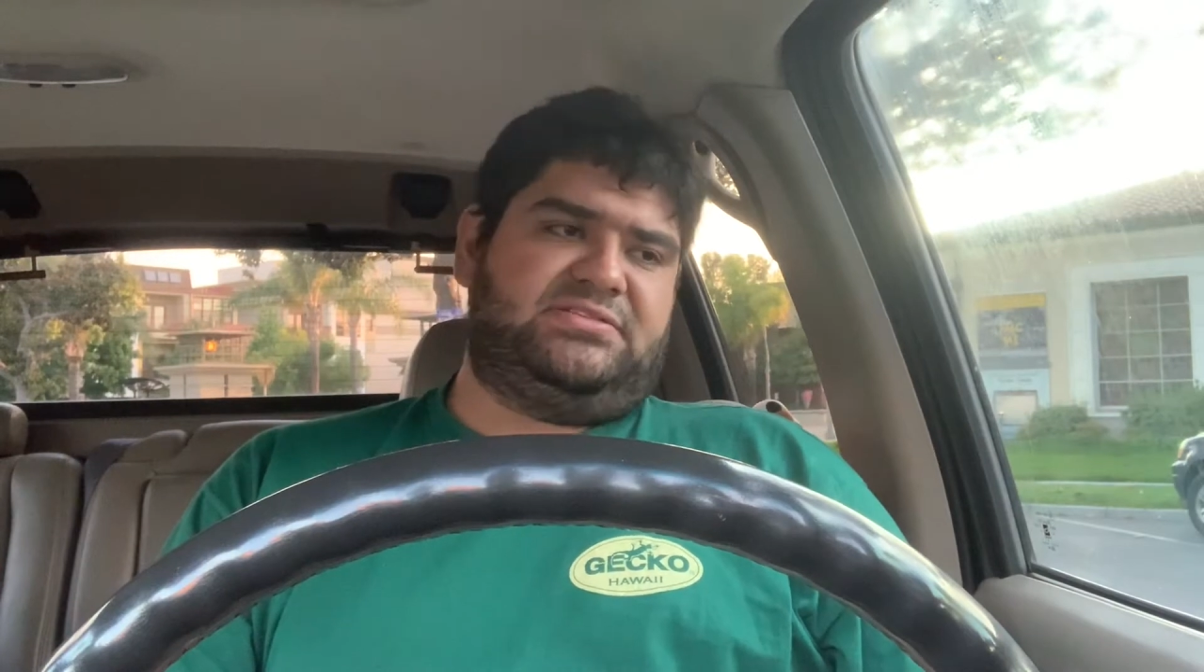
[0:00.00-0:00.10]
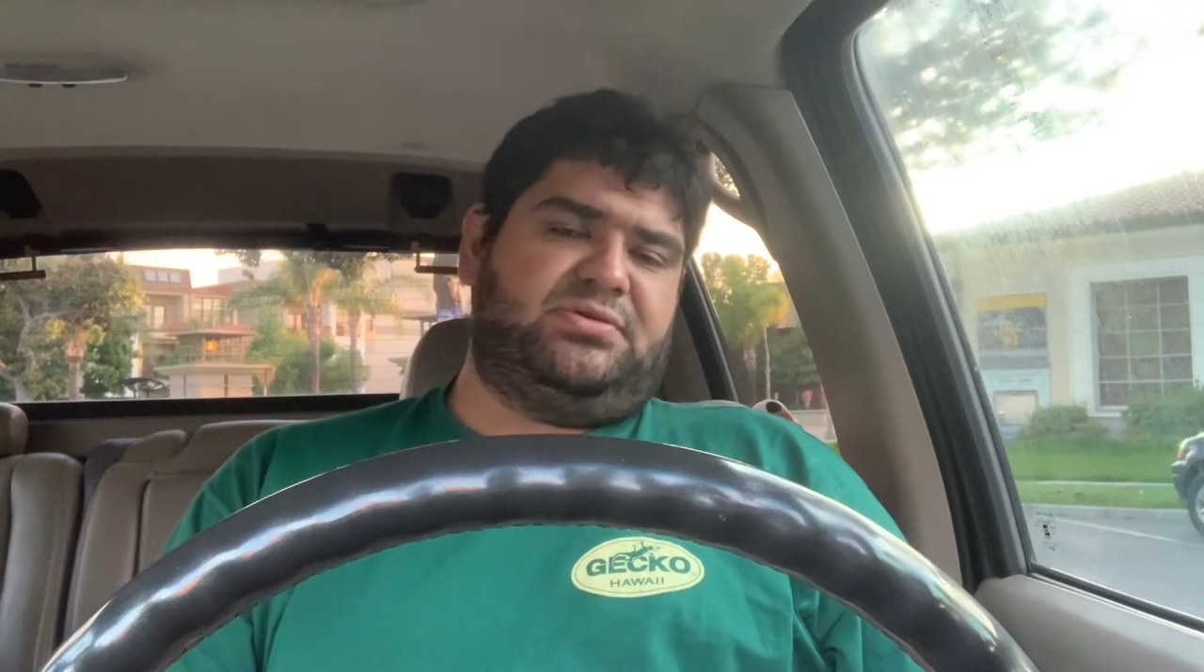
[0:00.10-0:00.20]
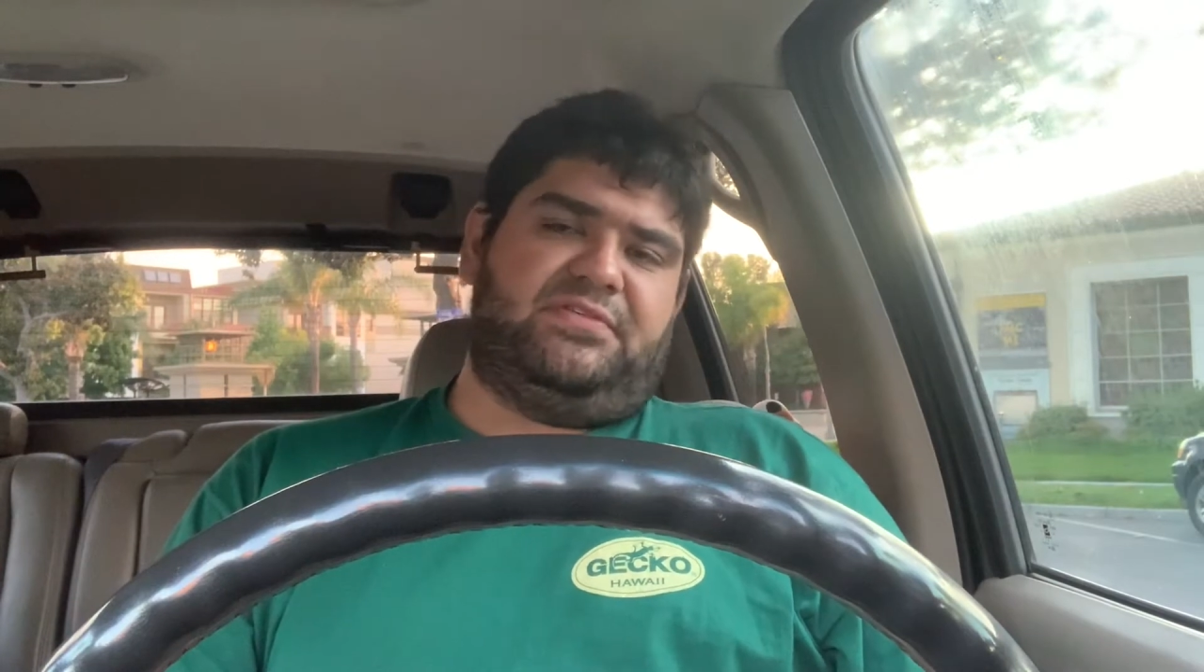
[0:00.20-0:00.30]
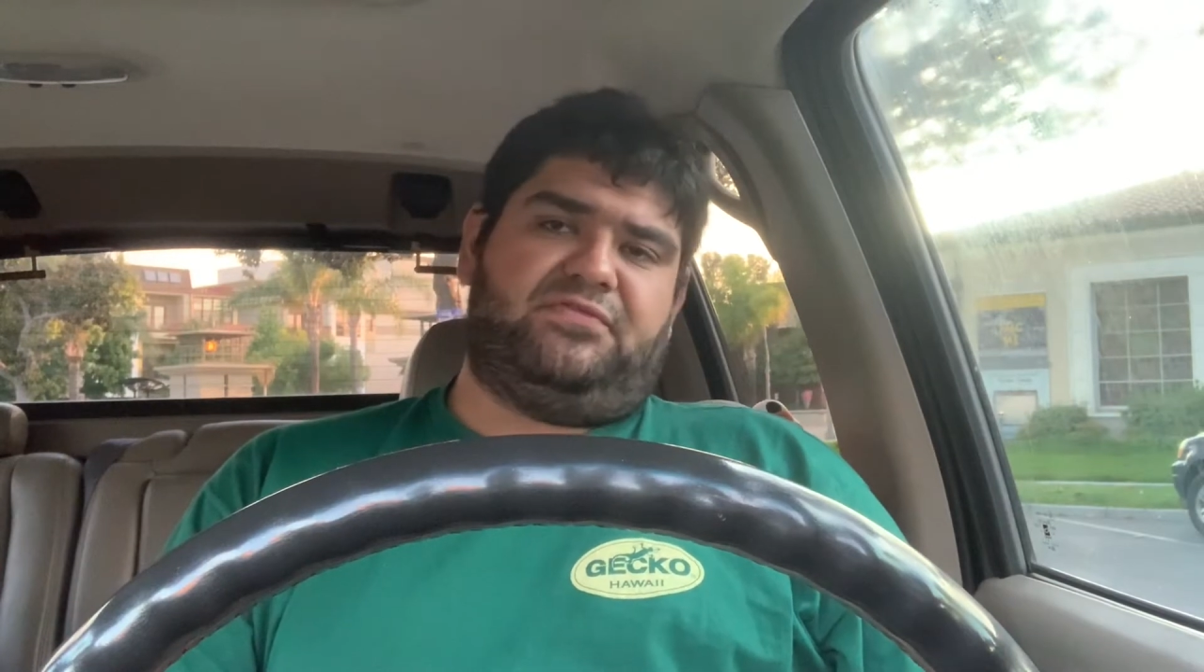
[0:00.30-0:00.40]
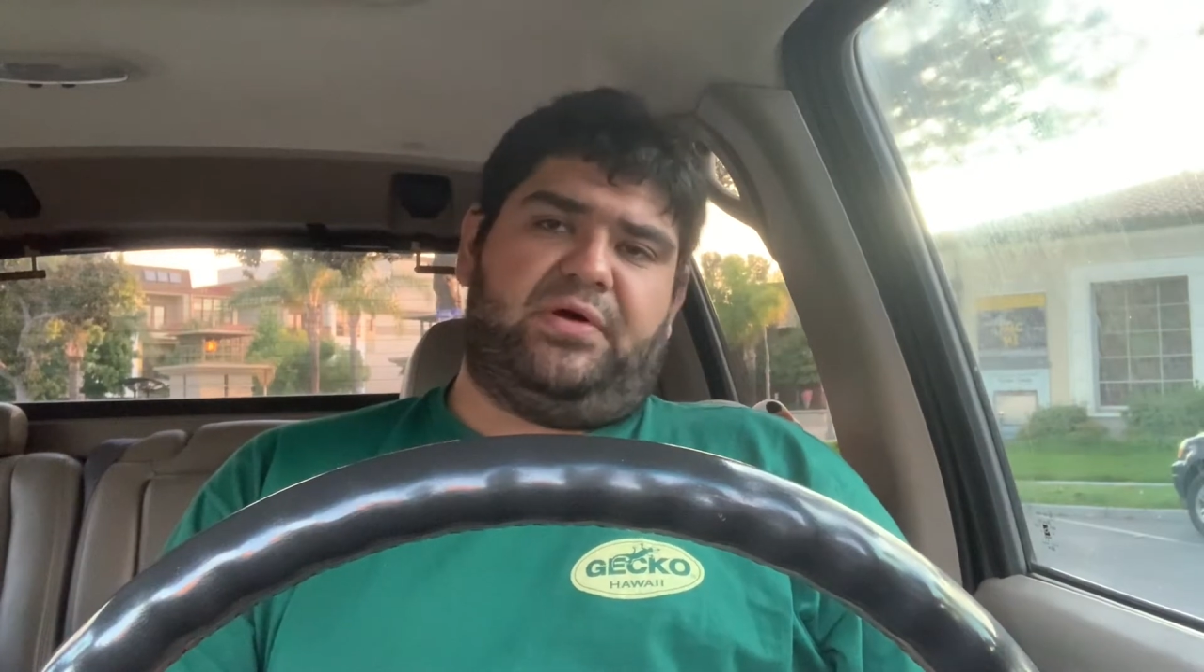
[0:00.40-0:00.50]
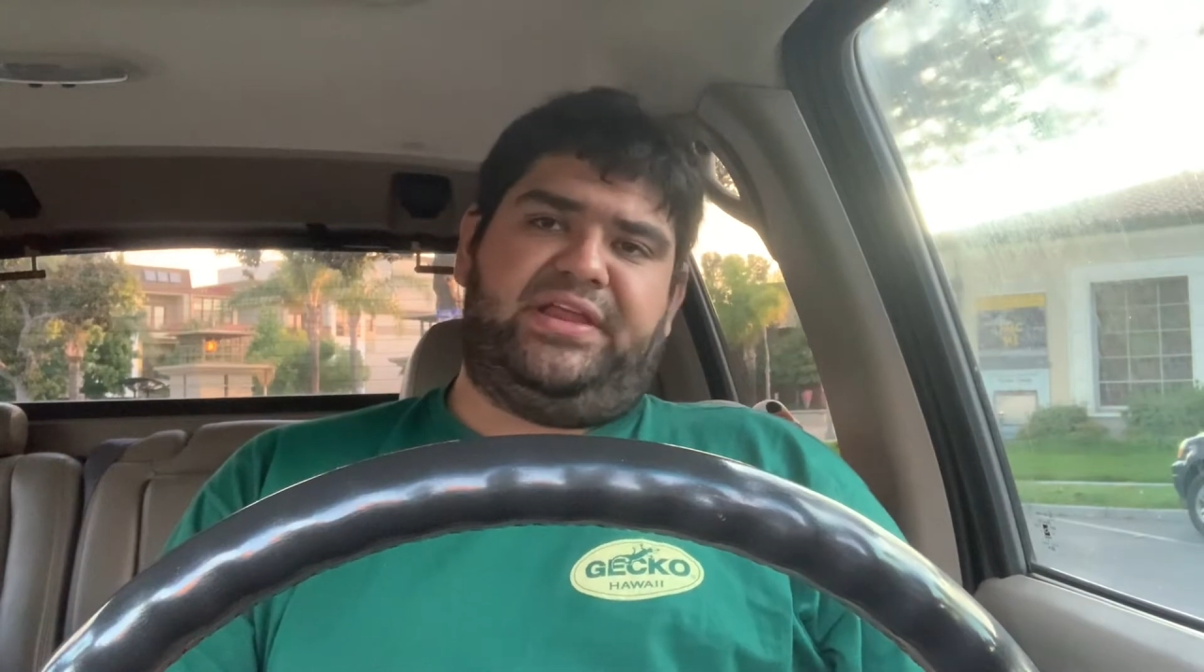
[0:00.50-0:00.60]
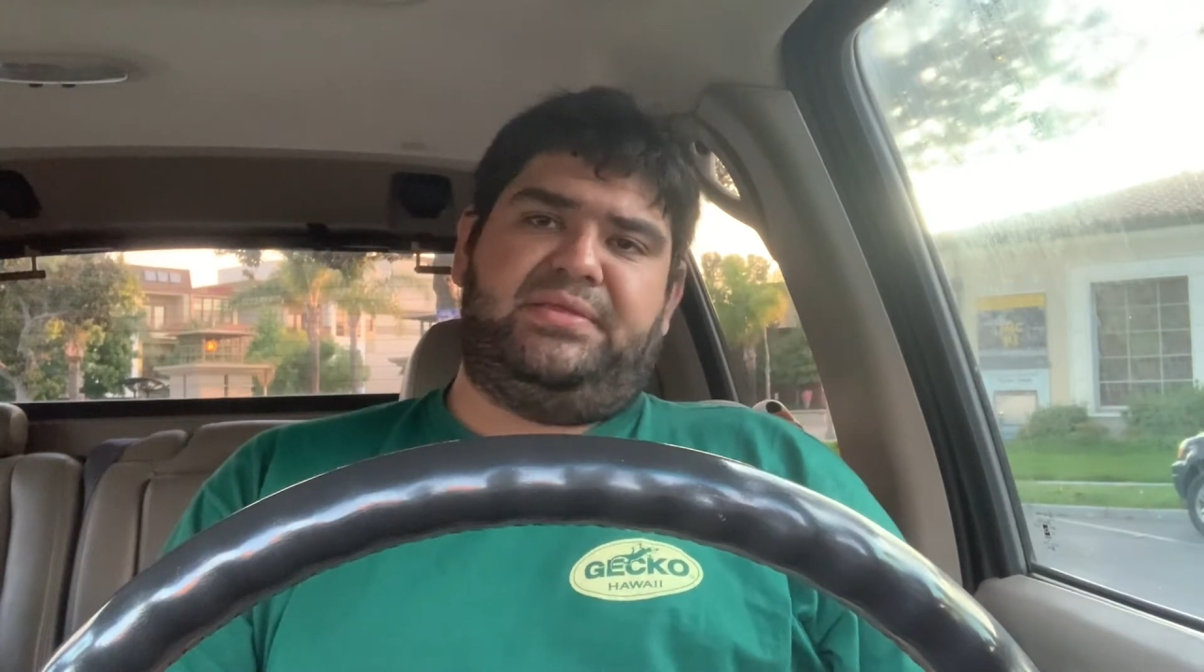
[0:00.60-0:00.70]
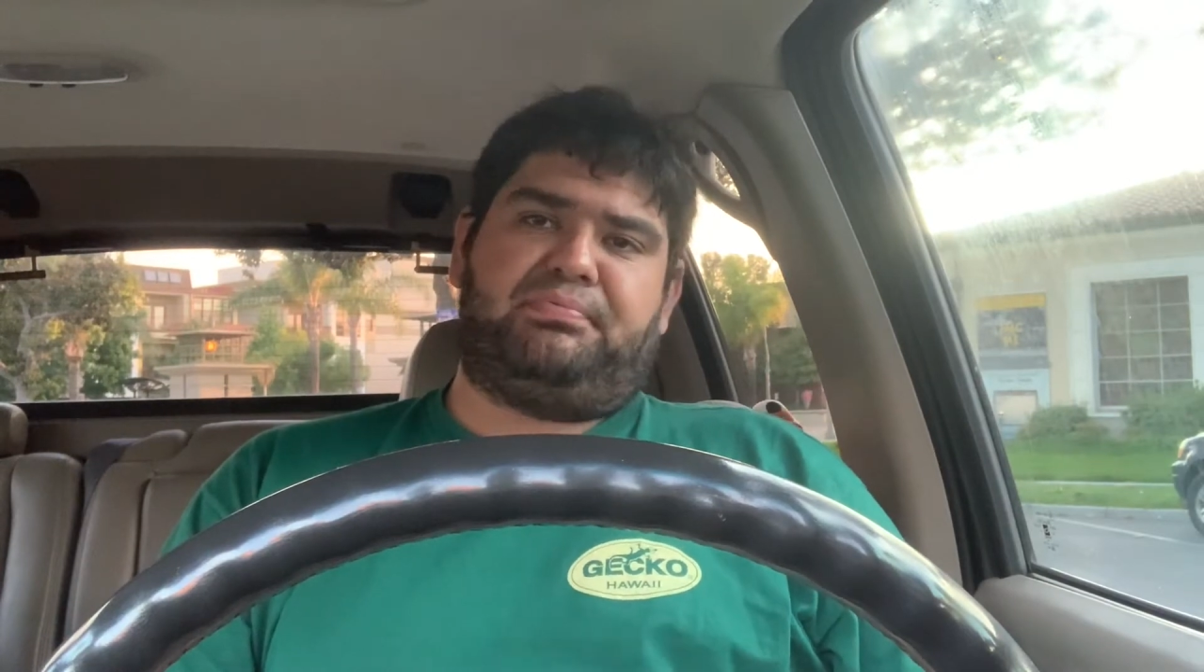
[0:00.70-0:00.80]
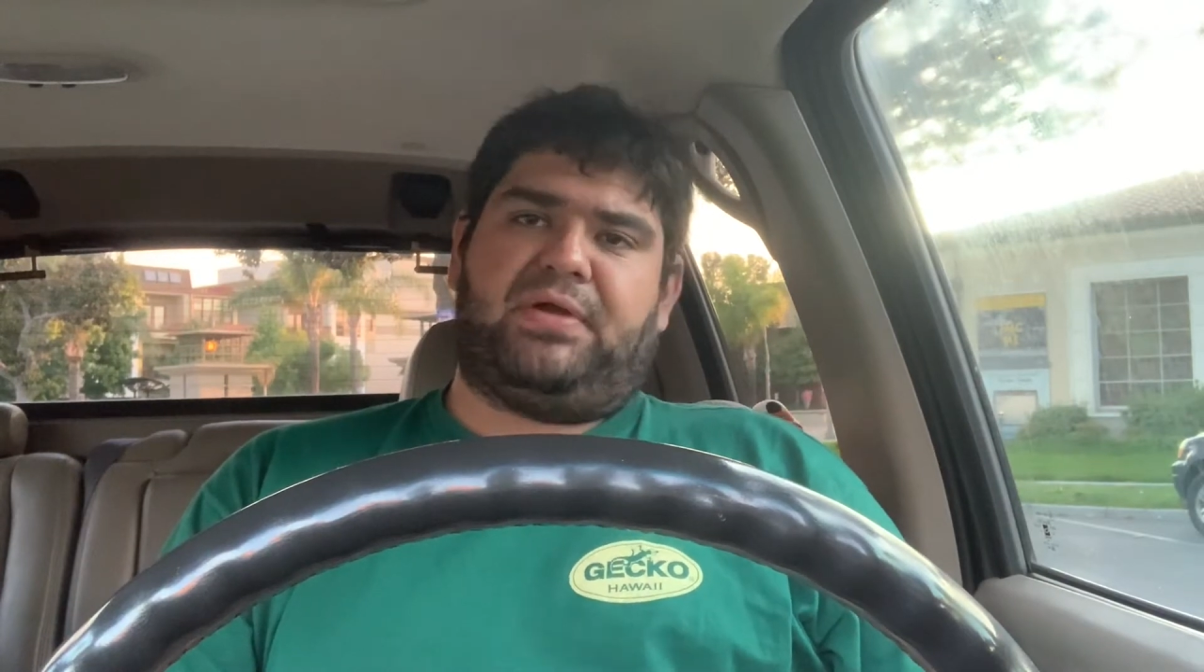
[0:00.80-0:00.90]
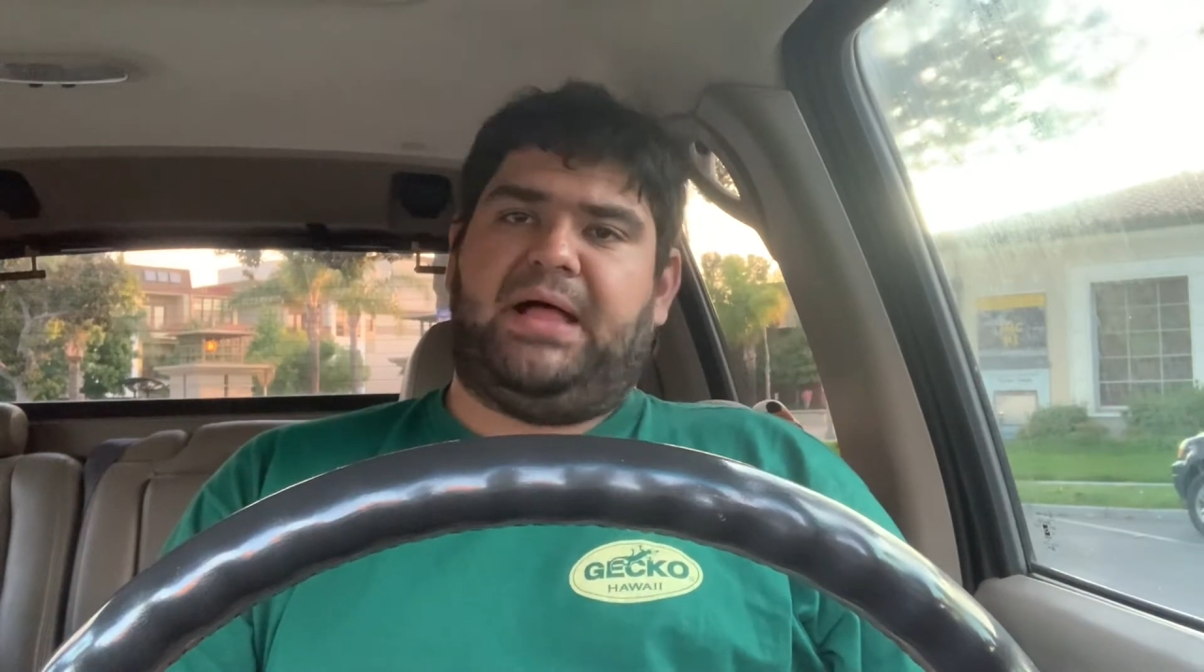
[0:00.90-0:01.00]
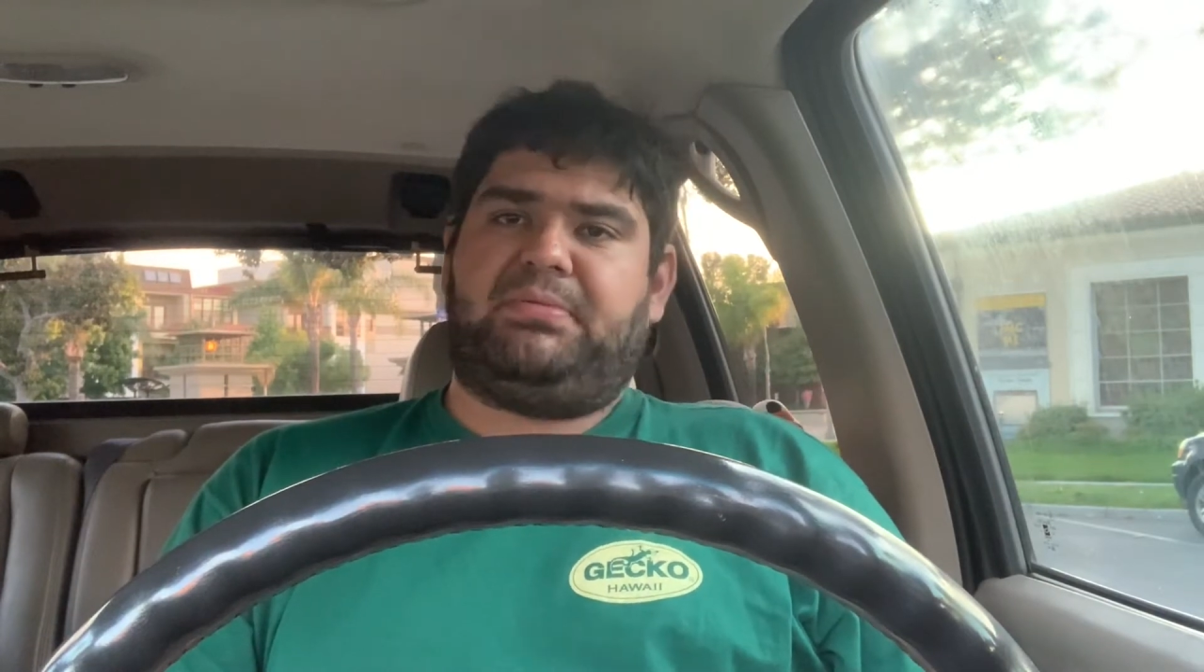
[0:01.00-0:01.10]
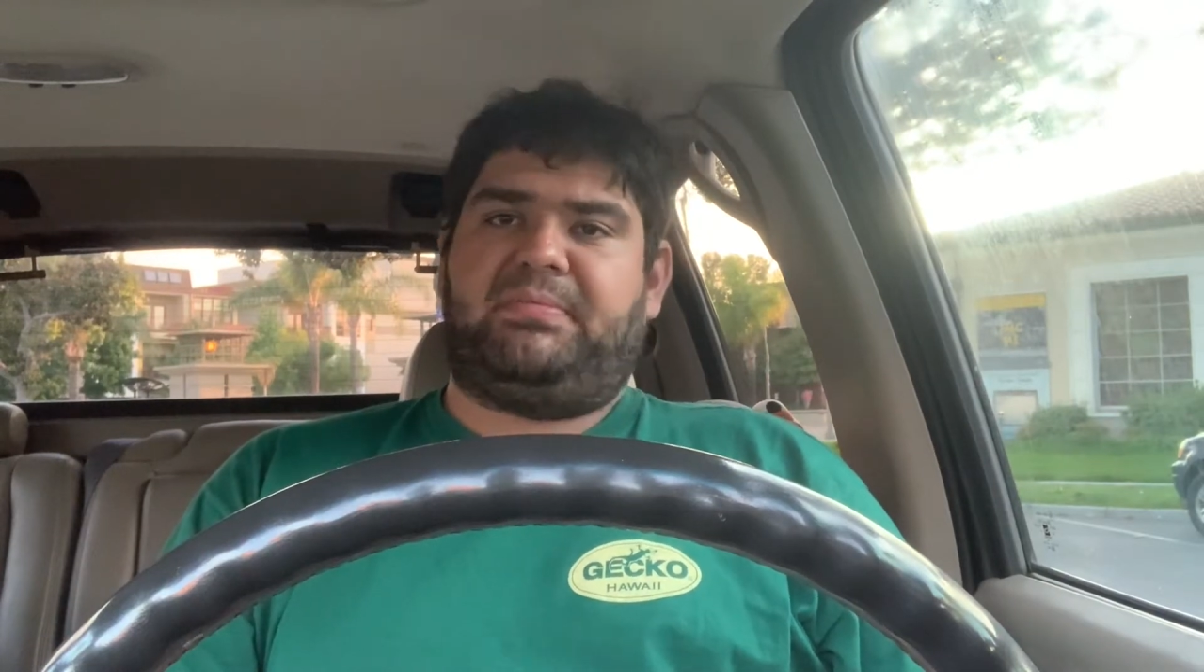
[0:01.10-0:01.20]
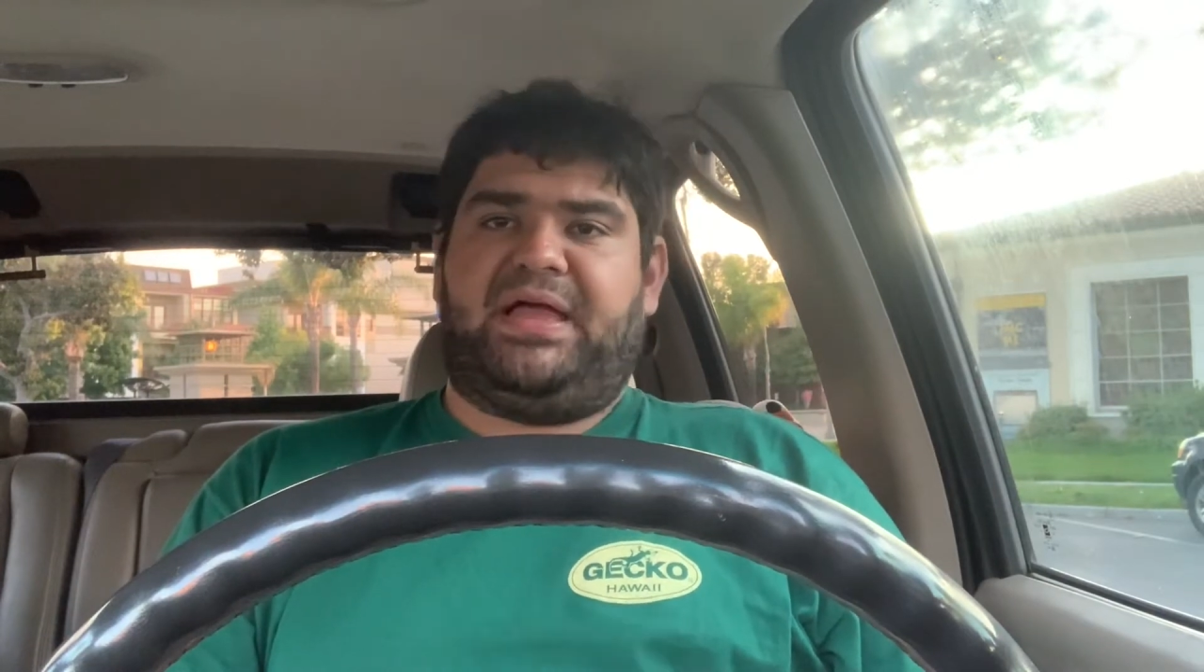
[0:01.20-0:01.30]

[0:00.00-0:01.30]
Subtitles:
To avoid the problem,